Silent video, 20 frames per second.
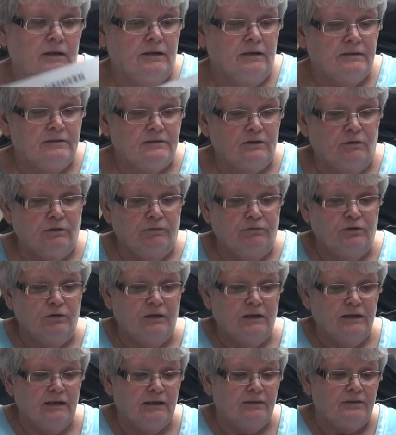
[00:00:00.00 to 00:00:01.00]
So if you
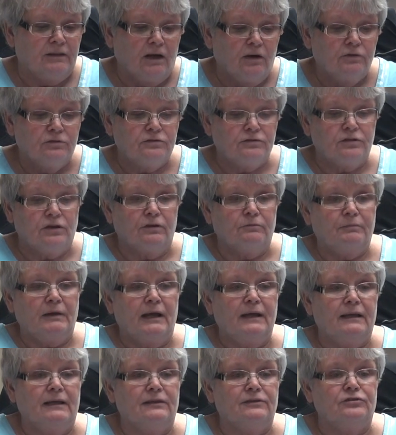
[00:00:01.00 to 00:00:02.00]
could get those turned
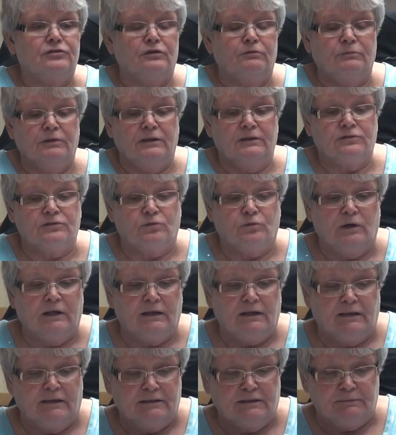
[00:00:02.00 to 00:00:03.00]
back into me as
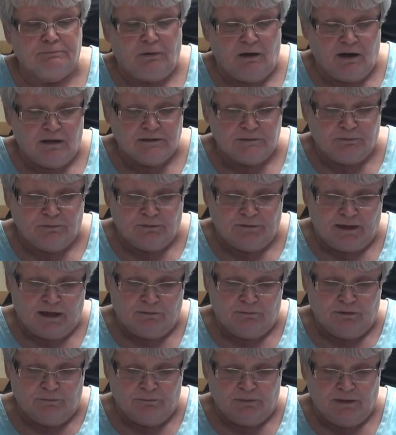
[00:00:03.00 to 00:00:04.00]
quickly as possible,
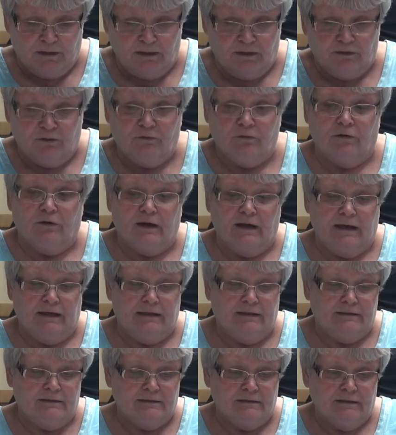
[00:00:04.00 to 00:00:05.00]
that would be
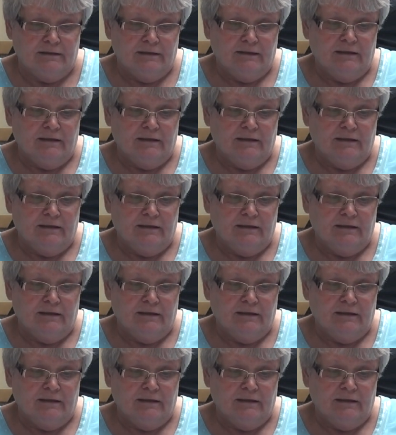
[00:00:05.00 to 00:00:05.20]
great.